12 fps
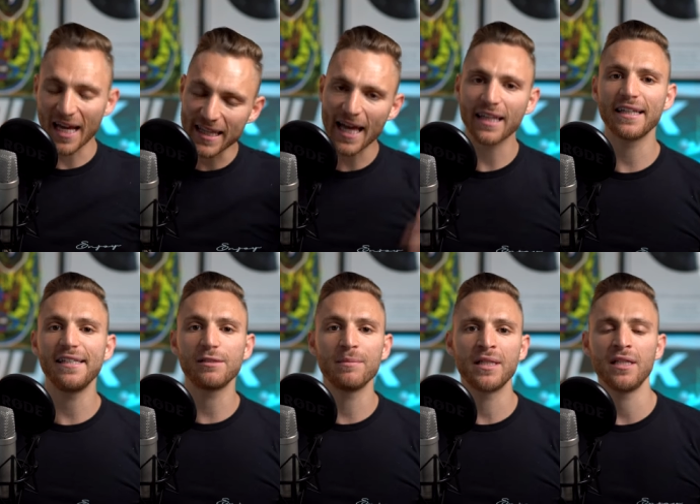And that
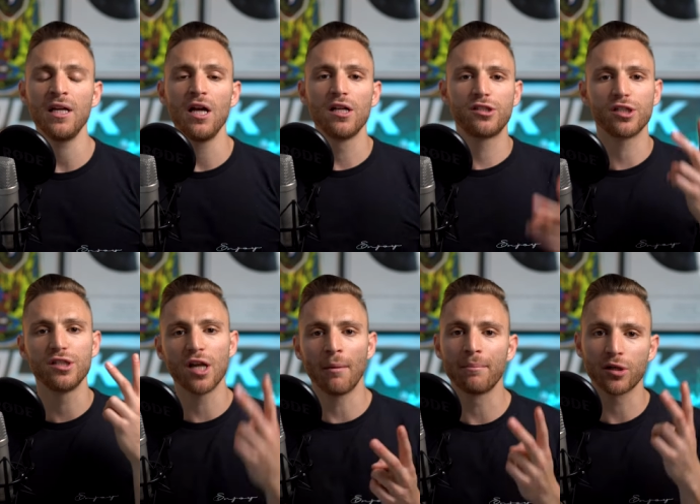leads me to
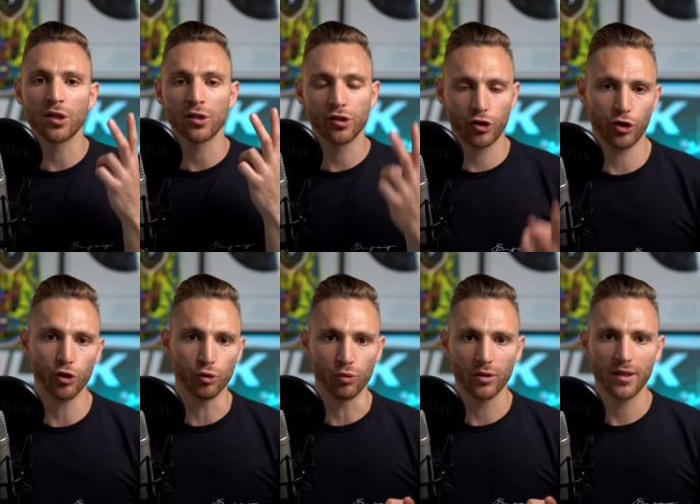number
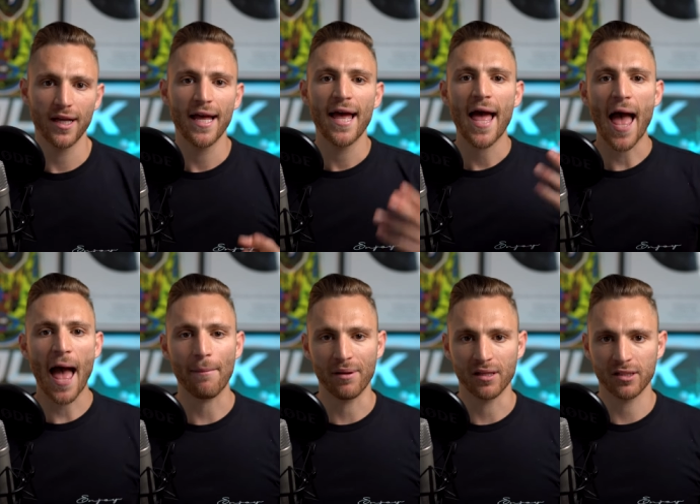two
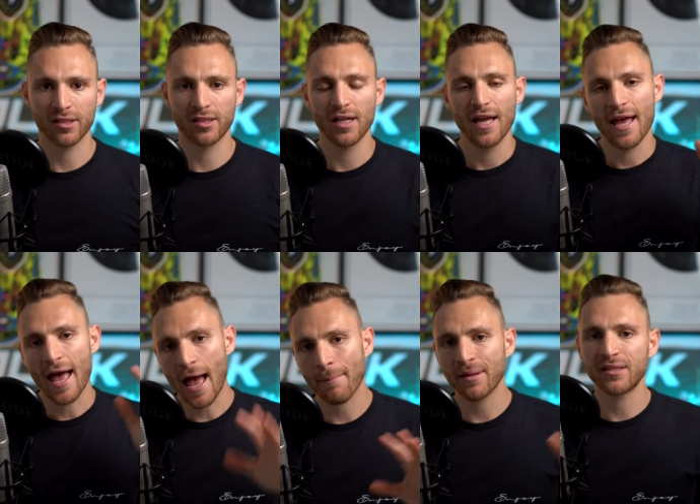habits.
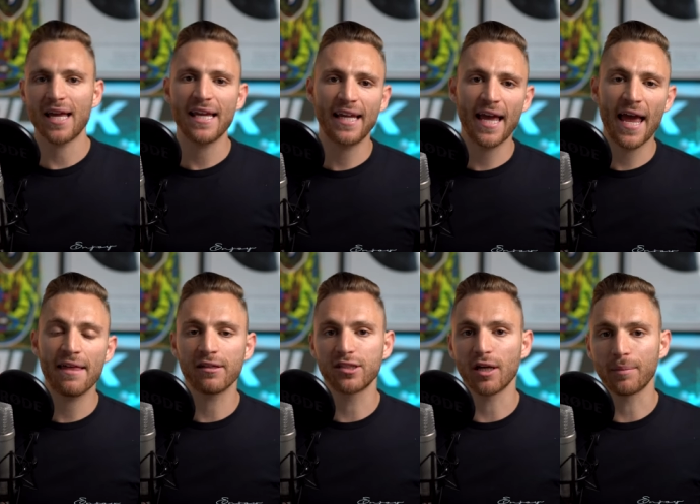Habits,
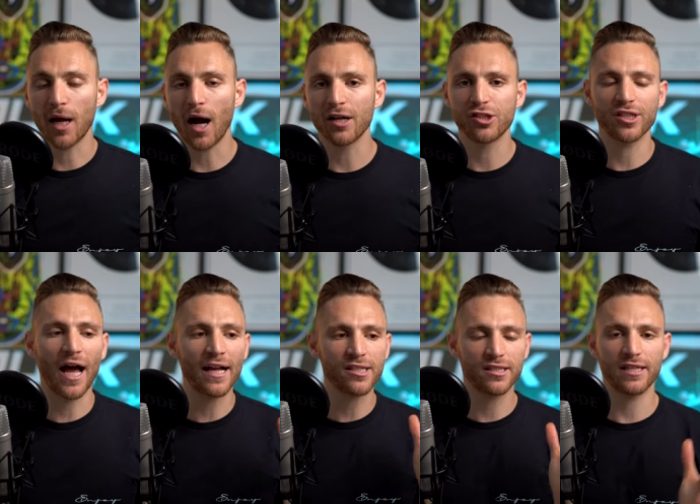aka the subconscious,
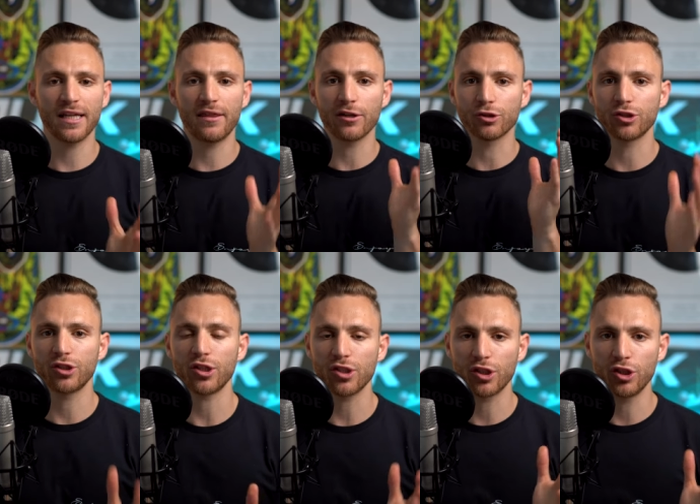I just think they're
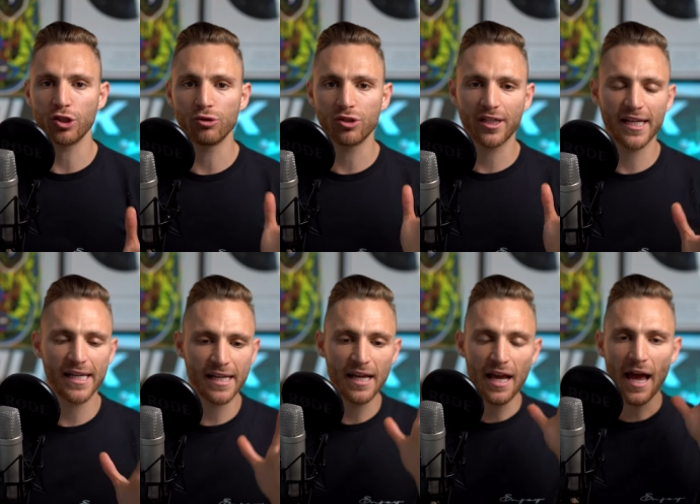such a huge
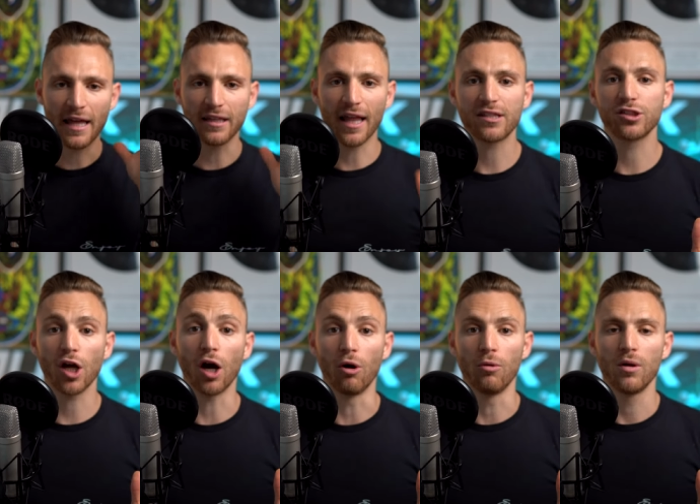key, and let's
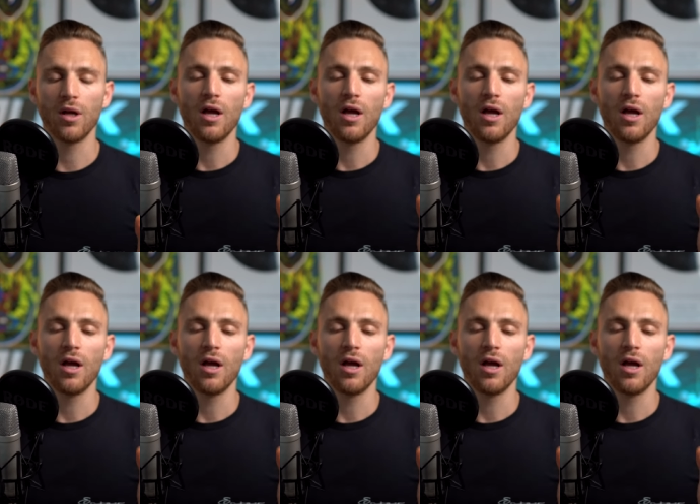go.